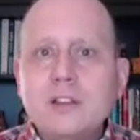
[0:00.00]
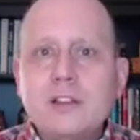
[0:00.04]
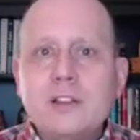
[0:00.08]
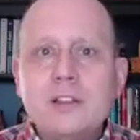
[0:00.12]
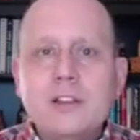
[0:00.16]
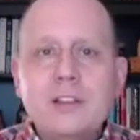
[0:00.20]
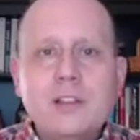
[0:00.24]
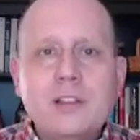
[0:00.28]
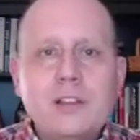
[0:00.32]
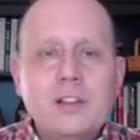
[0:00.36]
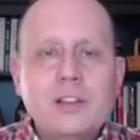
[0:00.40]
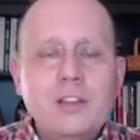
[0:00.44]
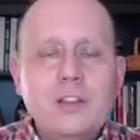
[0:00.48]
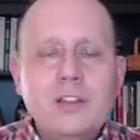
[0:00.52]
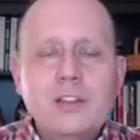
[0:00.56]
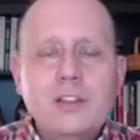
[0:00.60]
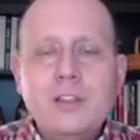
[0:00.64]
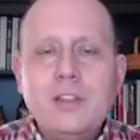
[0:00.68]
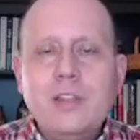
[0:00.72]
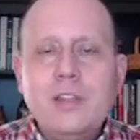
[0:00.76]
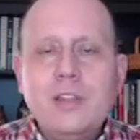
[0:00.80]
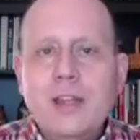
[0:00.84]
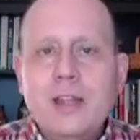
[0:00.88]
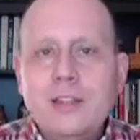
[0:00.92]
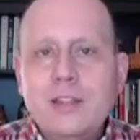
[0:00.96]

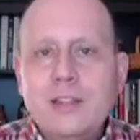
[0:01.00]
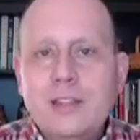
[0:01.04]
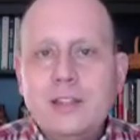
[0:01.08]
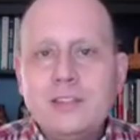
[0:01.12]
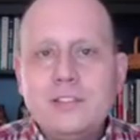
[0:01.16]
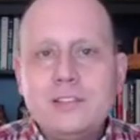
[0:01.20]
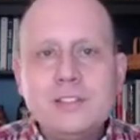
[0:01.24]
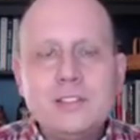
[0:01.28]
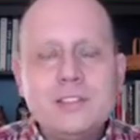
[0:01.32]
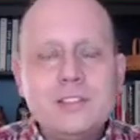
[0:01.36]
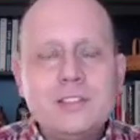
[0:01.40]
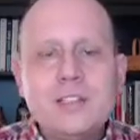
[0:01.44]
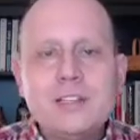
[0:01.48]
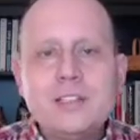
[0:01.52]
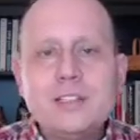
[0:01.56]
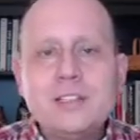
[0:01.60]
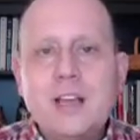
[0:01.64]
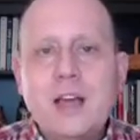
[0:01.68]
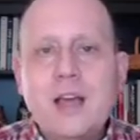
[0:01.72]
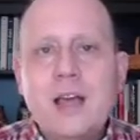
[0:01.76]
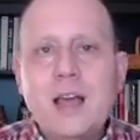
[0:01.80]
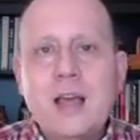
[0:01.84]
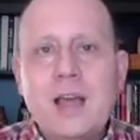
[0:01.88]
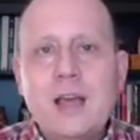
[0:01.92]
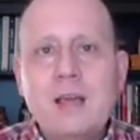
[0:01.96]
This is the
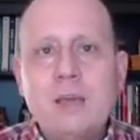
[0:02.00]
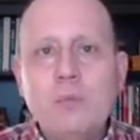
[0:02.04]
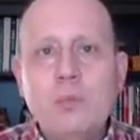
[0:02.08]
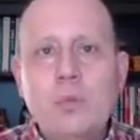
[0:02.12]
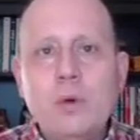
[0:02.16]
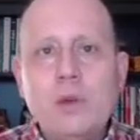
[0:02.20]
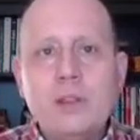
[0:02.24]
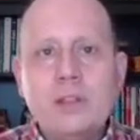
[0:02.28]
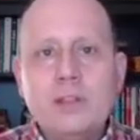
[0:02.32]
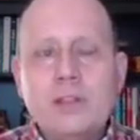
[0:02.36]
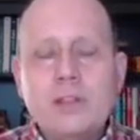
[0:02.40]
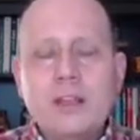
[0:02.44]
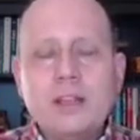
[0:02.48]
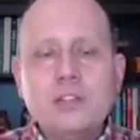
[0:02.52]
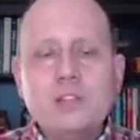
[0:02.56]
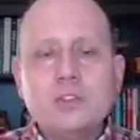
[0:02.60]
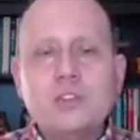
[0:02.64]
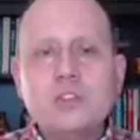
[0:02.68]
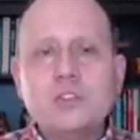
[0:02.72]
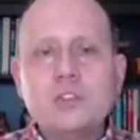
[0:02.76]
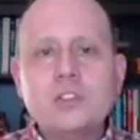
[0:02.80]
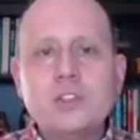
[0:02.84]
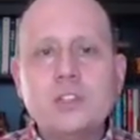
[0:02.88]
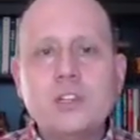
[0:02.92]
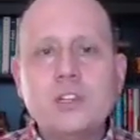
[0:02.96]
time when things
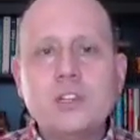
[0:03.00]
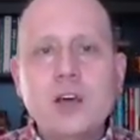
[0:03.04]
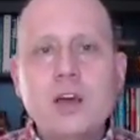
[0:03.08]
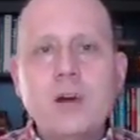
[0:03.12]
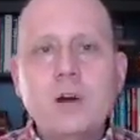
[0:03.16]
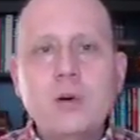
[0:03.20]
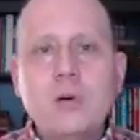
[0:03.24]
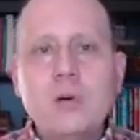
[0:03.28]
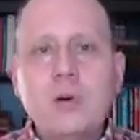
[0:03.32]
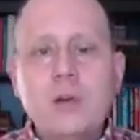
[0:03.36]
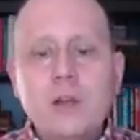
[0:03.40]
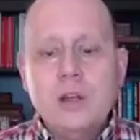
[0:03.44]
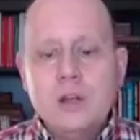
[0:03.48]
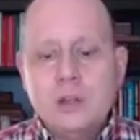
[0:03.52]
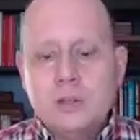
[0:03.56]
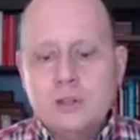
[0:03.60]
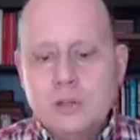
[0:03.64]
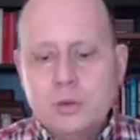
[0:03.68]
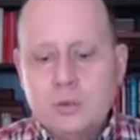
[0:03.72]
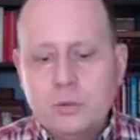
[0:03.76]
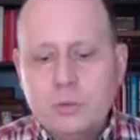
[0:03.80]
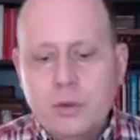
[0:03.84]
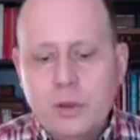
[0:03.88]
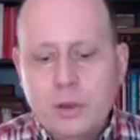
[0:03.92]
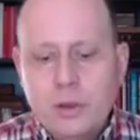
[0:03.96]
are slow
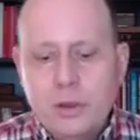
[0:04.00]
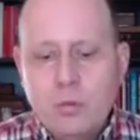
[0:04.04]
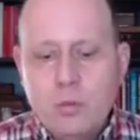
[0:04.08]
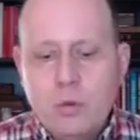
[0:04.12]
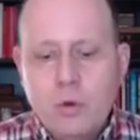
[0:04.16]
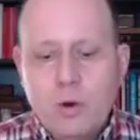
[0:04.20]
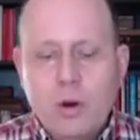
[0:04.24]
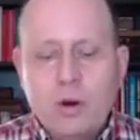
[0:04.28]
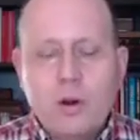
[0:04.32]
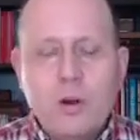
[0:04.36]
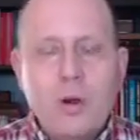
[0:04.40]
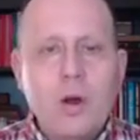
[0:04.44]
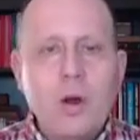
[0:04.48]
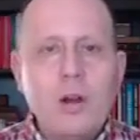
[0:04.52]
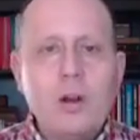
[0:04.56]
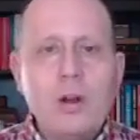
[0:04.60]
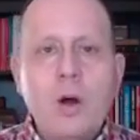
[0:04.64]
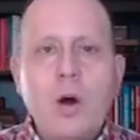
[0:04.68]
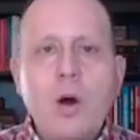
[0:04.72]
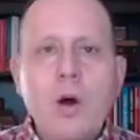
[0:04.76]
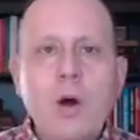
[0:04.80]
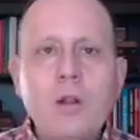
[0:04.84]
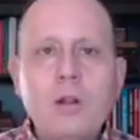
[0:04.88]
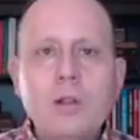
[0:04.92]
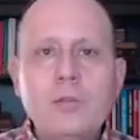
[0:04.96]
to really work on
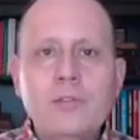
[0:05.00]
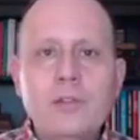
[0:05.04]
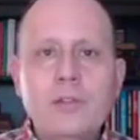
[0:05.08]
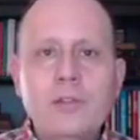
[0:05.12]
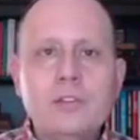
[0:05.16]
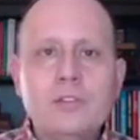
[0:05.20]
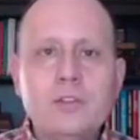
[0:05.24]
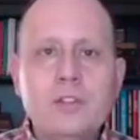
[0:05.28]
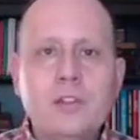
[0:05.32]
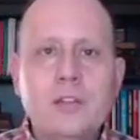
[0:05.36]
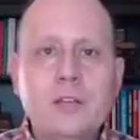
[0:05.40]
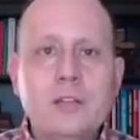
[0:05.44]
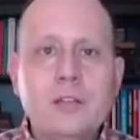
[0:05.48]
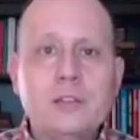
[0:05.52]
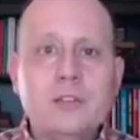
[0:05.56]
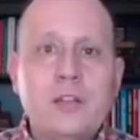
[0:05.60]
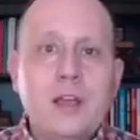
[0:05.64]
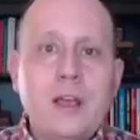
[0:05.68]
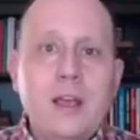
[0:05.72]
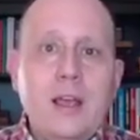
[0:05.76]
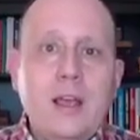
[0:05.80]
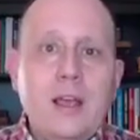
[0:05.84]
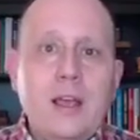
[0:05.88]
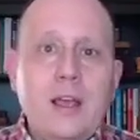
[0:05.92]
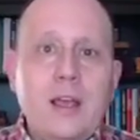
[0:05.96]
all of these things.
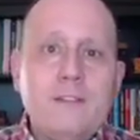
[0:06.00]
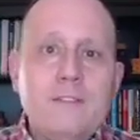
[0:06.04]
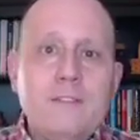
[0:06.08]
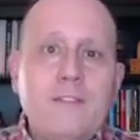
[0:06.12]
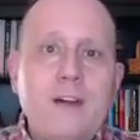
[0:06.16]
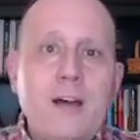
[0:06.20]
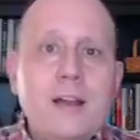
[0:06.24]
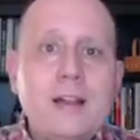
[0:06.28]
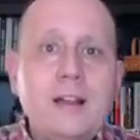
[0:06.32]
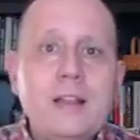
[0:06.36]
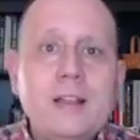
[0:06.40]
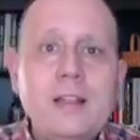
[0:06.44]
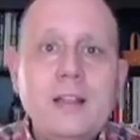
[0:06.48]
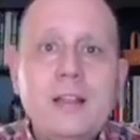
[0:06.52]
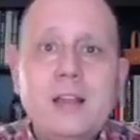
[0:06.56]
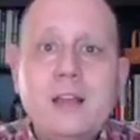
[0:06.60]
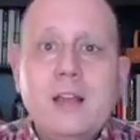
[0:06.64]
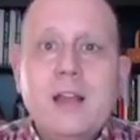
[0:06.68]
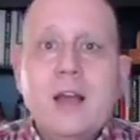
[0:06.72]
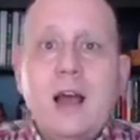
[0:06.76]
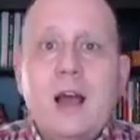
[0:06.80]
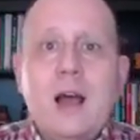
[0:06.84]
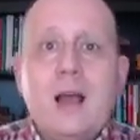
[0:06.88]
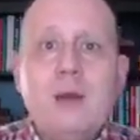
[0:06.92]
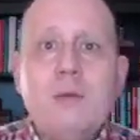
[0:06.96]
And finally,
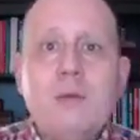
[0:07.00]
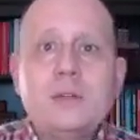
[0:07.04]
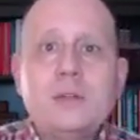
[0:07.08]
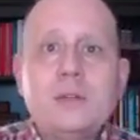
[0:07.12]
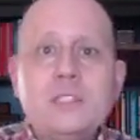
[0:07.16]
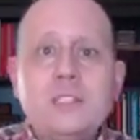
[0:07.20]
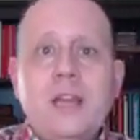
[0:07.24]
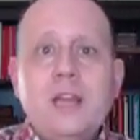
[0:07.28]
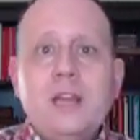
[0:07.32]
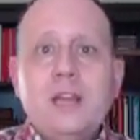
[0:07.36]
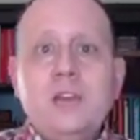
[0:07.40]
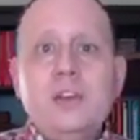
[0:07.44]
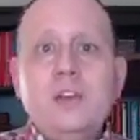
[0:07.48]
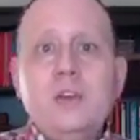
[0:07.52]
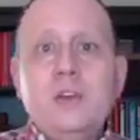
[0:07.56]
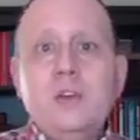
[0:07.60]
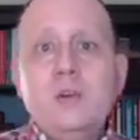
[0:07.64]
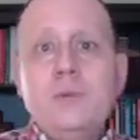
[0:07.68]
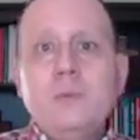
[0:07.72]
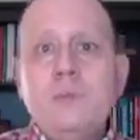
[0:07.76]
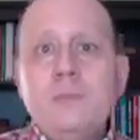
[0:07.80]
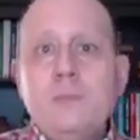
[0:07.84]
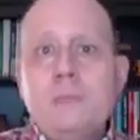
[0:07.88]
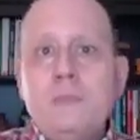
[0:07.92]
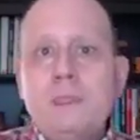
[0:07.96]
I would say to
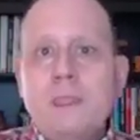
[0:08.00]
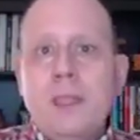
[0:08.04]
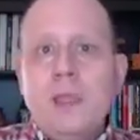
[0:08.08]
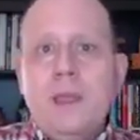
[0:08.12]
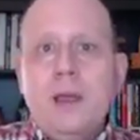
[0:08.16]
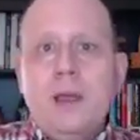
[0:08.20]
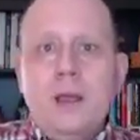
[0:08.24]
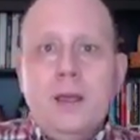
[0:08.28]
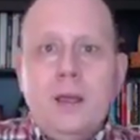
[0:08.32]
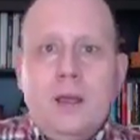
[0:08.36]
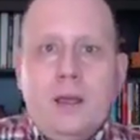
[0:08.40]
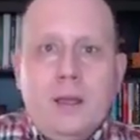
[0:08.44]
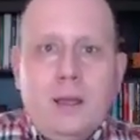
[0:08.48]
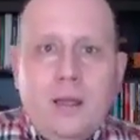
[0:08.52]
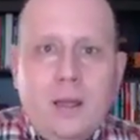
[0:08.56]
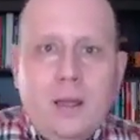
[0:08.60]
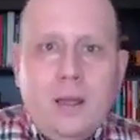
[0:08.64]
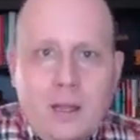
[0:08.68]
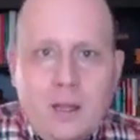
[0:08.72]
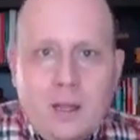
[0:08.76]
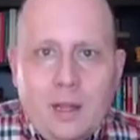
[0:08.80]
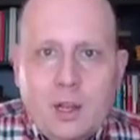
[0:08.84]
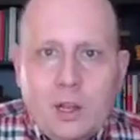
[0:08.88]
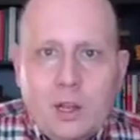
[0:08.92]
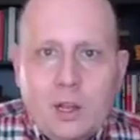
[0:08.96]
you,
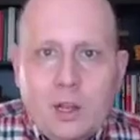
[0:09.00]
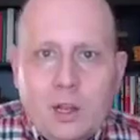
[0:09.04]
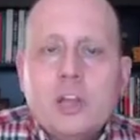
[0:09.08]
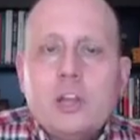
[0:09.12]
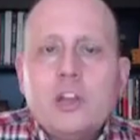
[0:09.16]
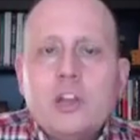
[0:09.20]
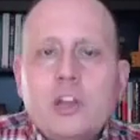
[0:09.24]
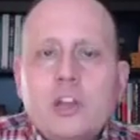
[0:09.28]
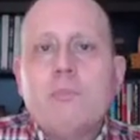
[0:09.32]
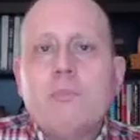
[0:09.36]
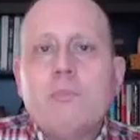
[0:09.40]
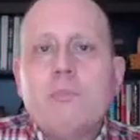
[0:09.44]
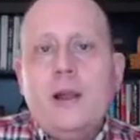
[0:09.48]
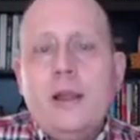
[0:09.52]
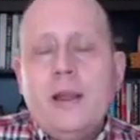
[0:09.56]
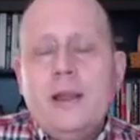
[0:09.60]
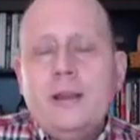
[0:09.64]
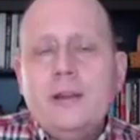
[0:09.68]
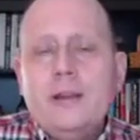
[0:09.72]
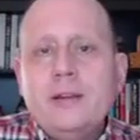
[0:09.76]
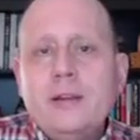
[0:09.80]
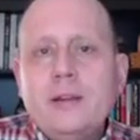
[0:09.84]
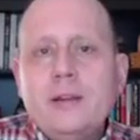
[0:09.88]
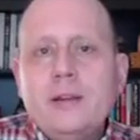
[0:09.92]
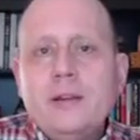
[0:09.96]
look at your
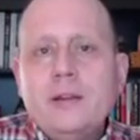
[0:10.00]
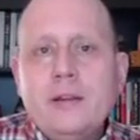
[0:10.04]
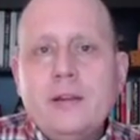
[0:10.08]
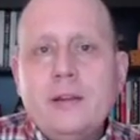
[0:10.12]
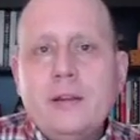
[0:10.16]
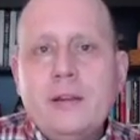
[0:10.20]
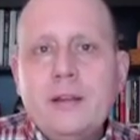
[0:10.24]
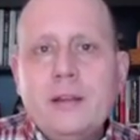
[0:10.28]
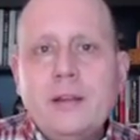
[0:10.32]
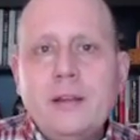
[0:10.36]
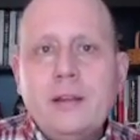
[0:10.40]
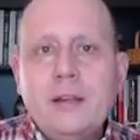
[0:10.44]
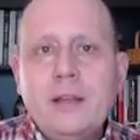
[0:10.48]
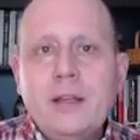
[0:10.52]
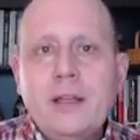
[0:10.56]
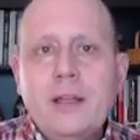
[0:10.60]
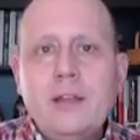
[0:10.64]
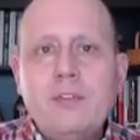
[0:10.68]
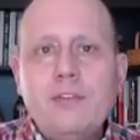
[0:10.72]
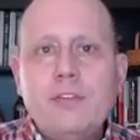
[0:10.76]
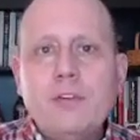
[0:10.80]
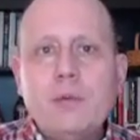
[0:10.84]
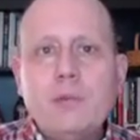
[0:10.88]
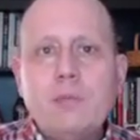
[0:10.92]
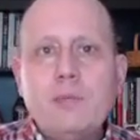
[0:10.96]
brand.
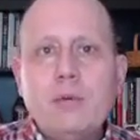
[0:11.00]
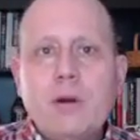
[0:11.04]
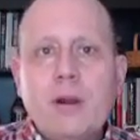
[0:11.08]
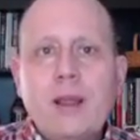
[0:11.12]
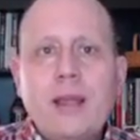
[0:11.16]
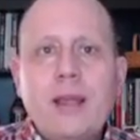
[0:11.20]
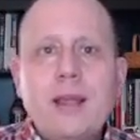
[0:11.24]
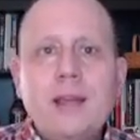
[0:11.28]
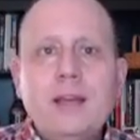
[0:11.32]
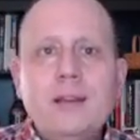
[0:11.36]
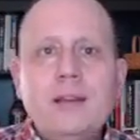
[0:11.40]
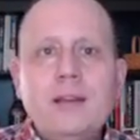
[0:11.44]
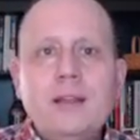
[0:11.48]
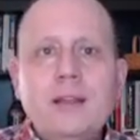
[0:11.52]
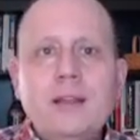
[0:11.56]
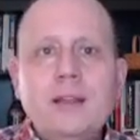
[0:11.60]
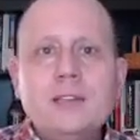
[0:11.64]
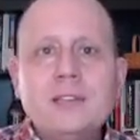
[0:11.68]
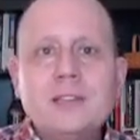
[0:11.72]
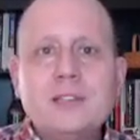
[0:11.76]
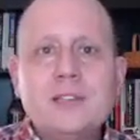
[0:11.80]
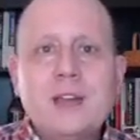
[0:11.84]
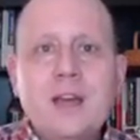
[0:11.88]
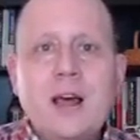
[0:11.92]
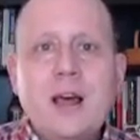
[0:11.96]
If your brand
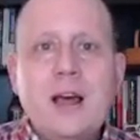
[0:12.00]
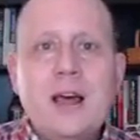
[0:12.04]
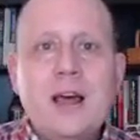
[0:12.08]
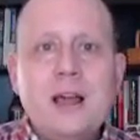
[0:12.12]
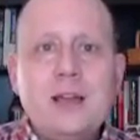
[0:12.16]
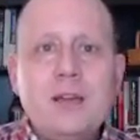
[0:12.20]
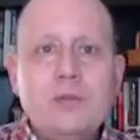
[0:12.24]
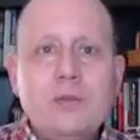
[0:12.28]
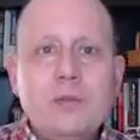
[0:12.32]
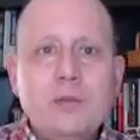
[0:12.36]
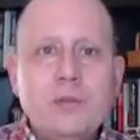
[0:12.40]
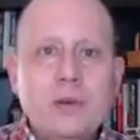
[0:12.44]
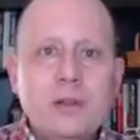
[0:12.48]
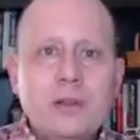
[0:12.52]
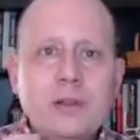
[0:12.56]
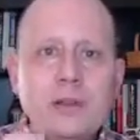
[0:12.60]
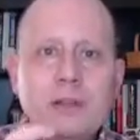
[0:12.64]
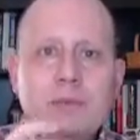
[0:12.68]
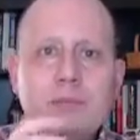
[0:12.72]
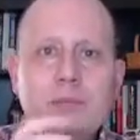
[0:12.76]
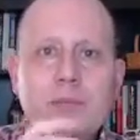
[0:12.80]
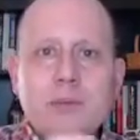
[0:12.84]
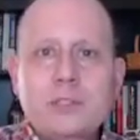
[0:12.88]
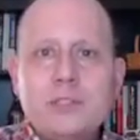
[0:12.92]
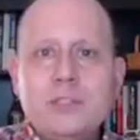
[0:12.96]
is not really
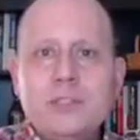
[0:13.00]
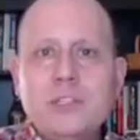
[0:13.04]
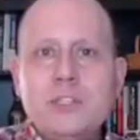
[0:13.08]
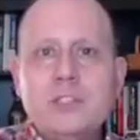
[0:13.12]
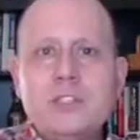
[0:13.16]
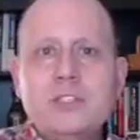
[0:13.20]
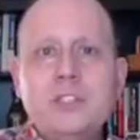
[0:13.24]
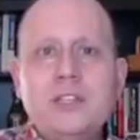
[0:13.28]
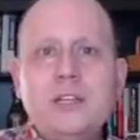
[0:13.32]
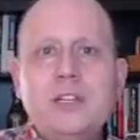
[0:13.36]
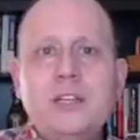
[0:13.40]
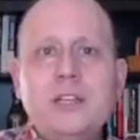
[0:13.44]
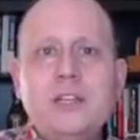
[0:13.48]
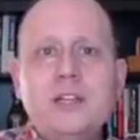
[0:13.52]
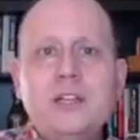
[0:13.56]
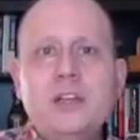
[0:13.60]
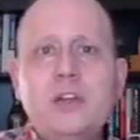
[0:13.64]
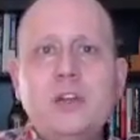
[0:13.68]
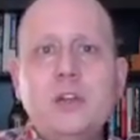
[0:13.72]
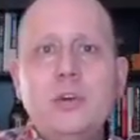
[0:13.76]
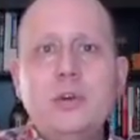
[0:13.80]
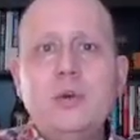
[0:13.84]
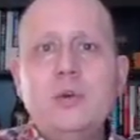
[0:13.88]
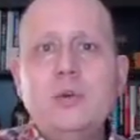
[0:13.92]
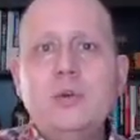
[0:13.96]
positioning
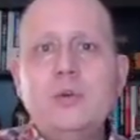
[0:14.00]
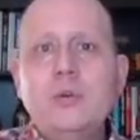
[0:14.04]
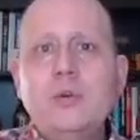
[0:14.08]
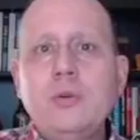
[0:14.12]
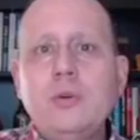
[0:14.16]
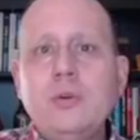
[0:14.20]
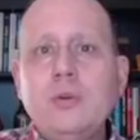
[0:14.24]
you